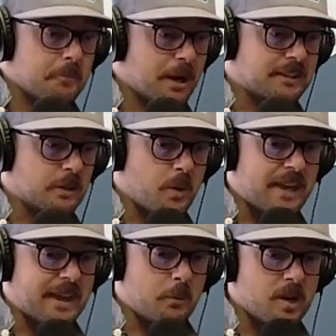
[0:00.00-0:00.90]
But the way
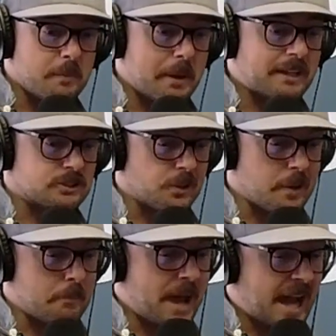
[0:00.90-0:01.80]
that Winnipeg sort
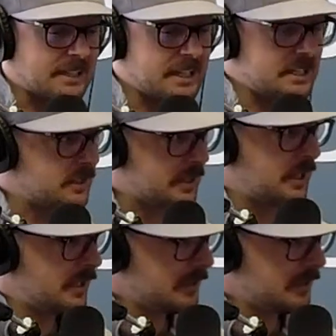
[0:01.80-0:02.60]
of backed into the